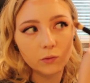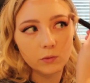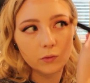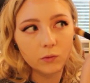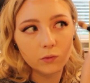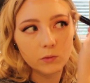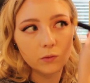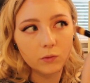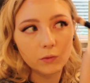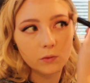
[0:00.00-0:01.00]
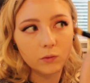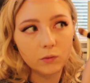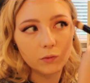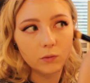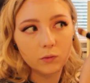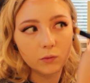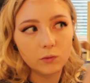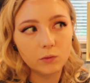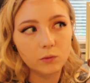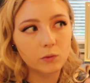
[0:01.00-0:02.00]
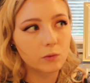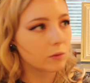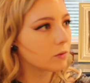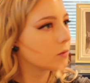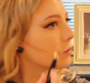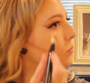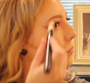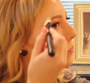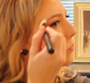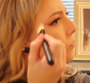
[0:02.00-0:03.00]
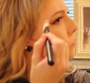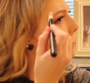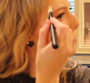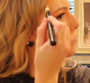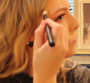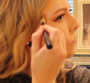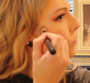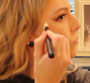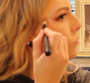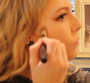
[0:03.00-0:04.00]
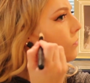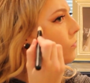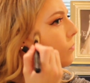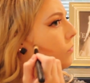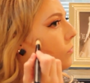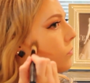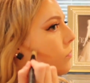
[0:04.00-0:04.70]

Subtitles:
really like how the look came out, so I'm good with that. Next I'm taking this on